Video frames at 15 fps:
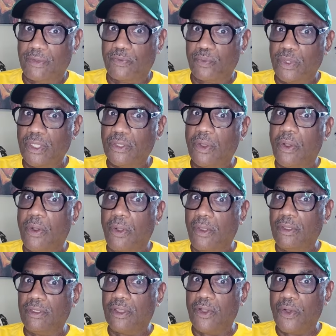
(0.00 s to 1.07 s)
We all
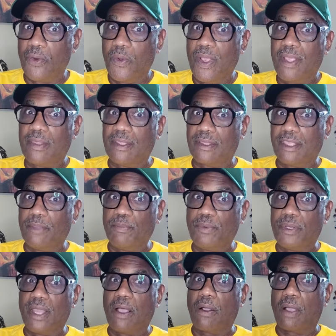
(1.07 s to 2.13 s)
know that they put
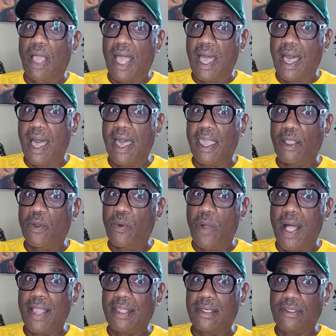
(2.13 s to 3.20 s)
out high
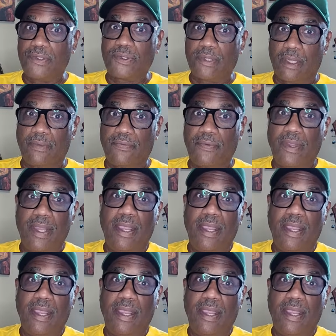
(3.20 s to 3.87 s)
quality stuff.